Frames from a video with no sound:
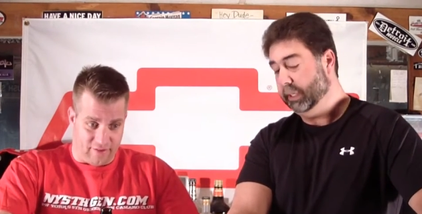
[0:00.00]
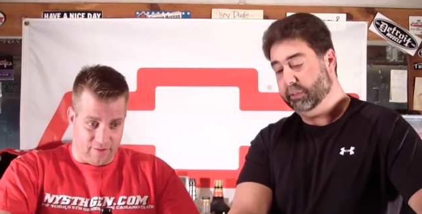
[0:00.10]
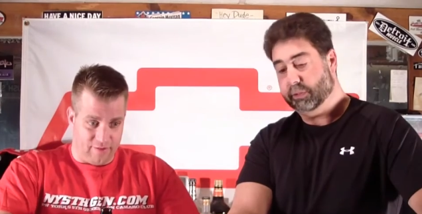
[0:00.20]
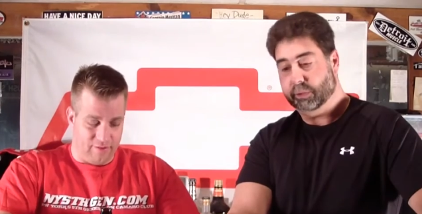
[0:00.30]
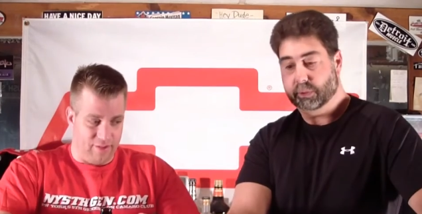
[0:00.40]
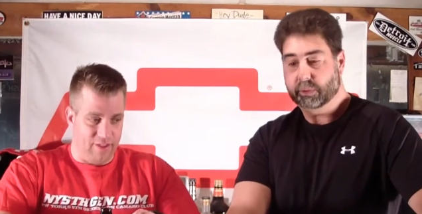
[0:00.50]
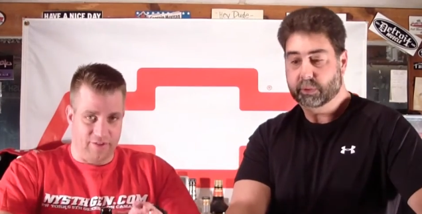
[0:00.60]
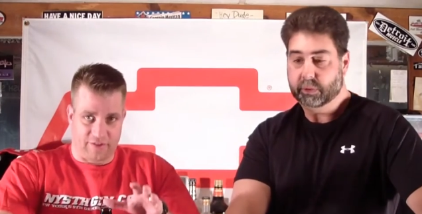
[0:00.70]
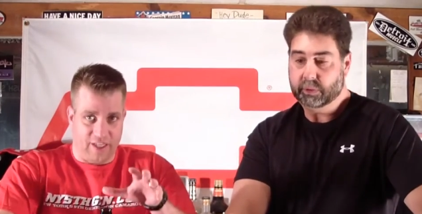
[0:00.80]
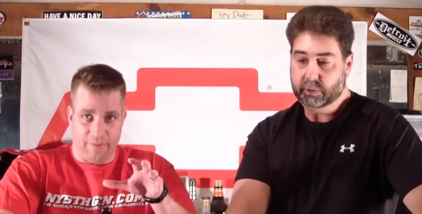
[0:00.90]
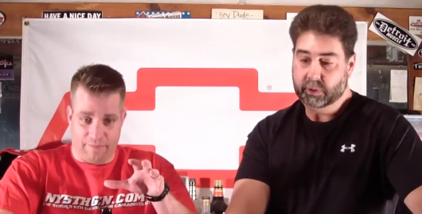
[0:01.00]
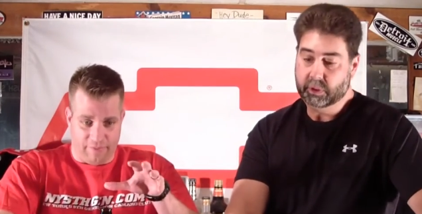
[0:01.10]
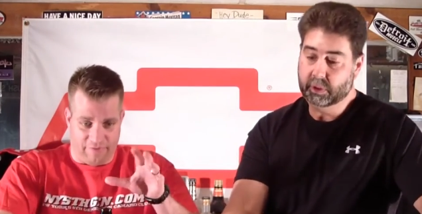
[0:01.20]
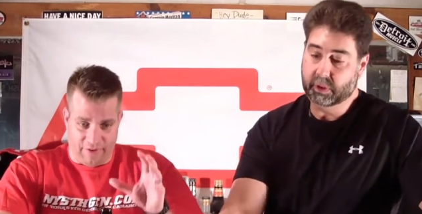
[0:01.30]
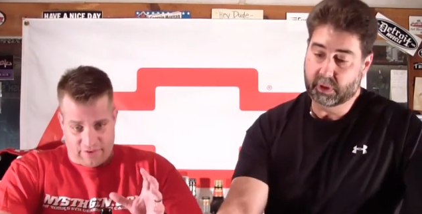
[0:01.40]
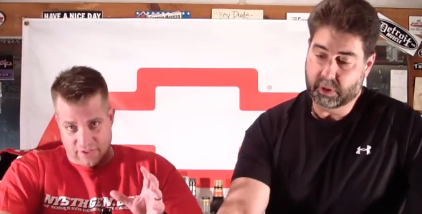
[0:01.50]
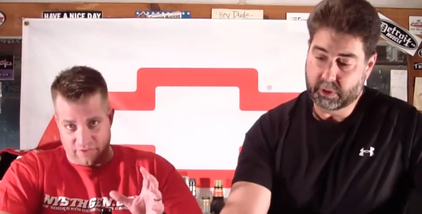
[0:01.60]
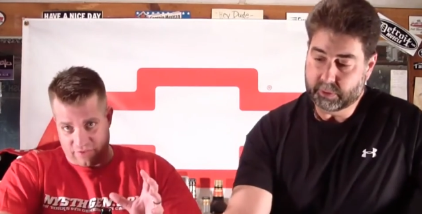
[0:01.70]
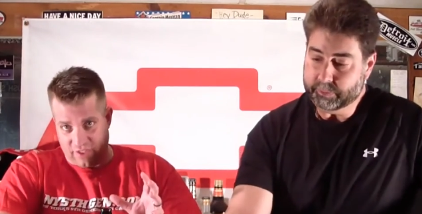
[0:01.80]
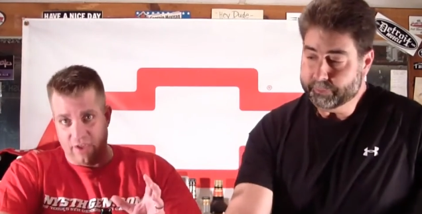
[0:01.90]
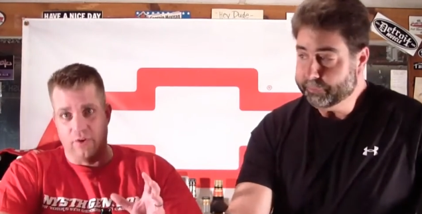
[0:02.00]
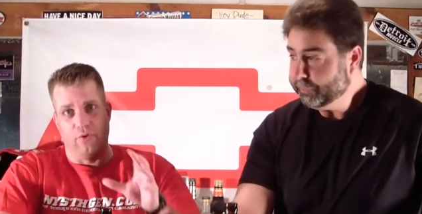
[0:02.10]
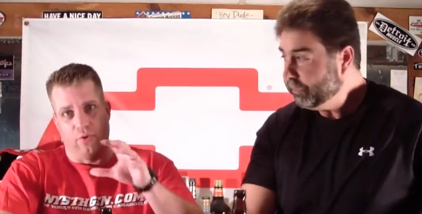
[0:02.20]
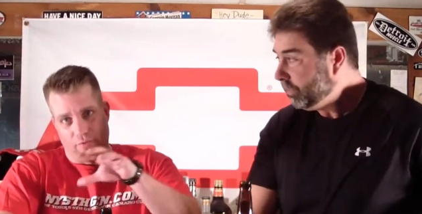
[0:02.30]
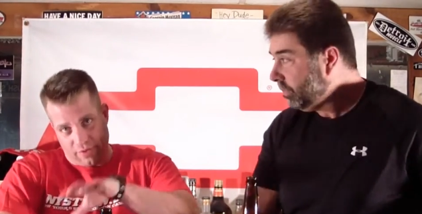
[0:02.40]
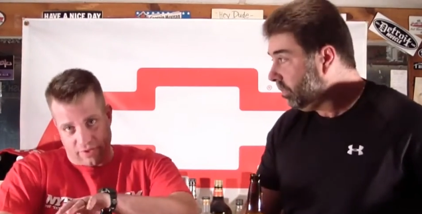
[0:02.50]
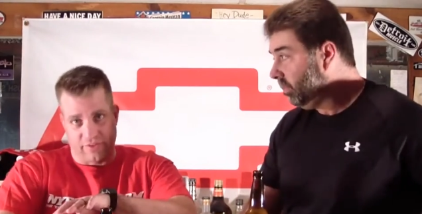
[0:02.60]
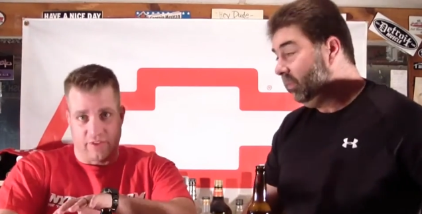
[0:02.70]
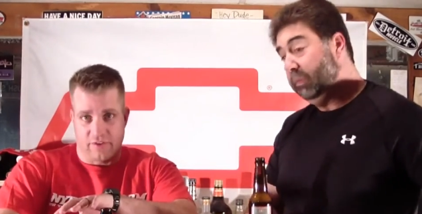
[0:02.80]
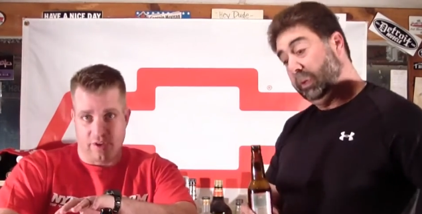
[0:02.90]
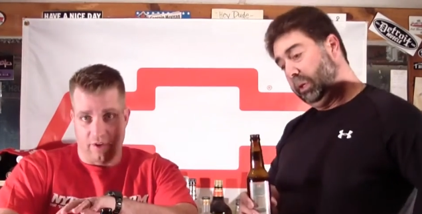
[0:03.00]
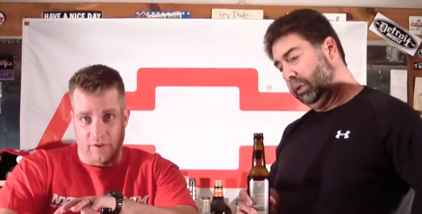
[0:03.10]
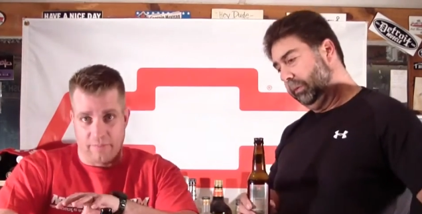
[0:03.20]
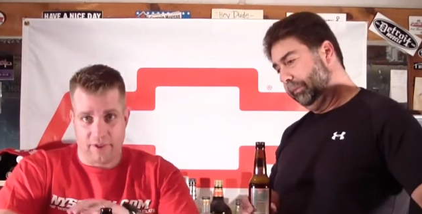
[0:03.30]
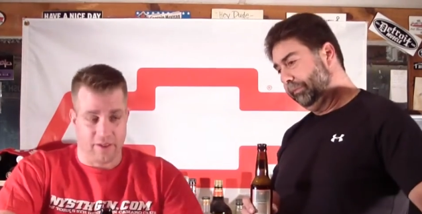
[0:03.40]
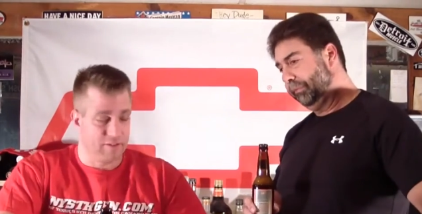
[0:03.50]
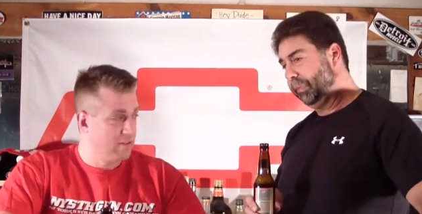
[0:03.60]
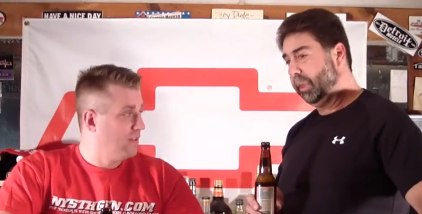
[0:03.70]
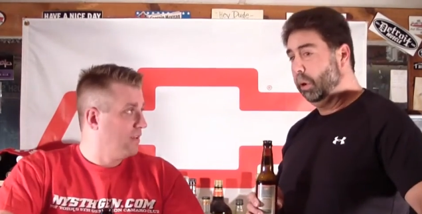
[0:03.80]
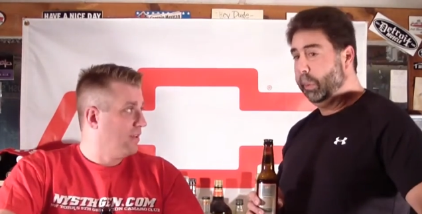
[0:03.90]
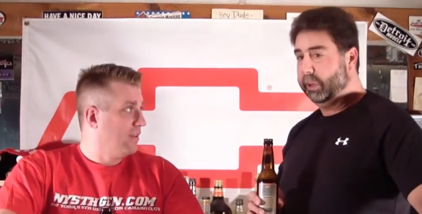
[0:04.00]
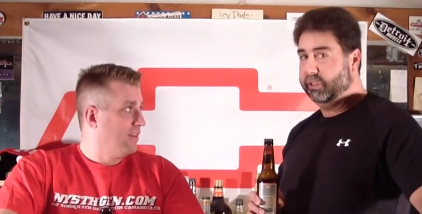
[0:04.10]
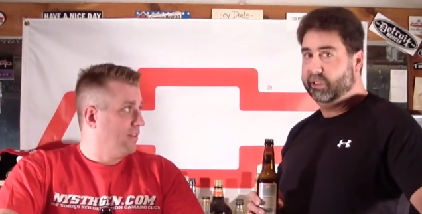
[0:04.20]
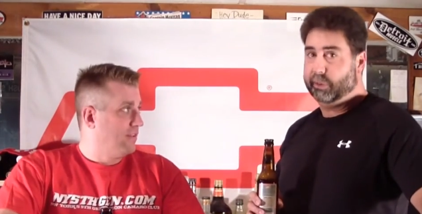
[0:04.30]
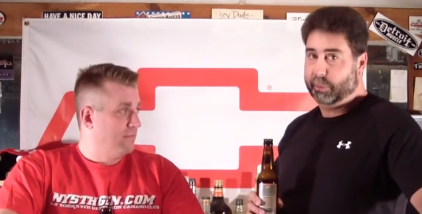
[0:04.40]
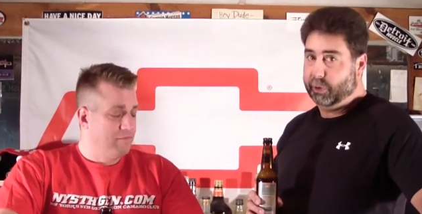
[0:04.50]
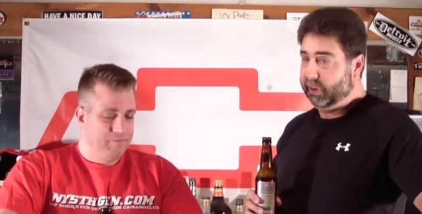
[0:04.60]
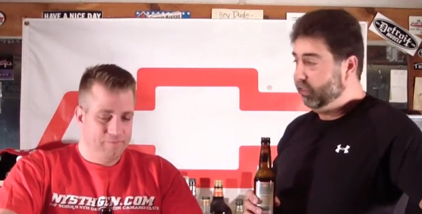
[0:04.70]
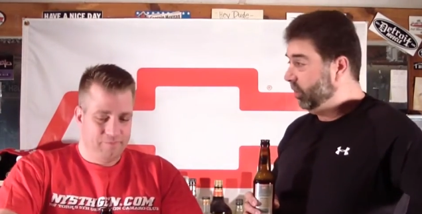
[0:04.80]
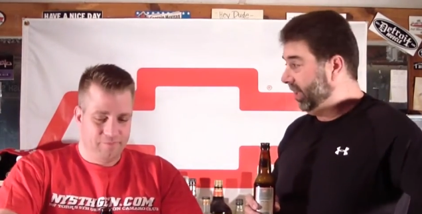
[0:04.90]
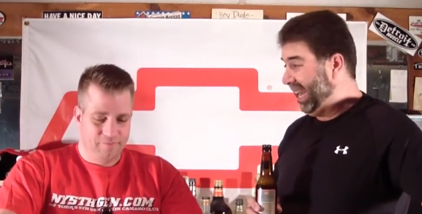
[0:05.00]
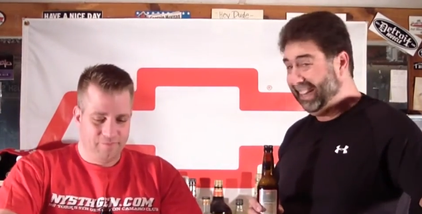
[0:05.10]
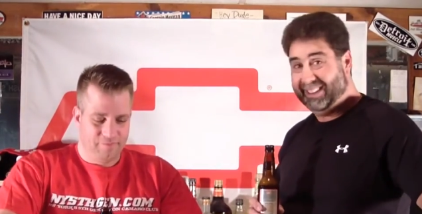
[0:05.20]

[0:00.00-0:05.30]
Speaker 1: That's true. And just keep the fifth gen skin over the sixth gen underpinnings. Or we could see some crazy looking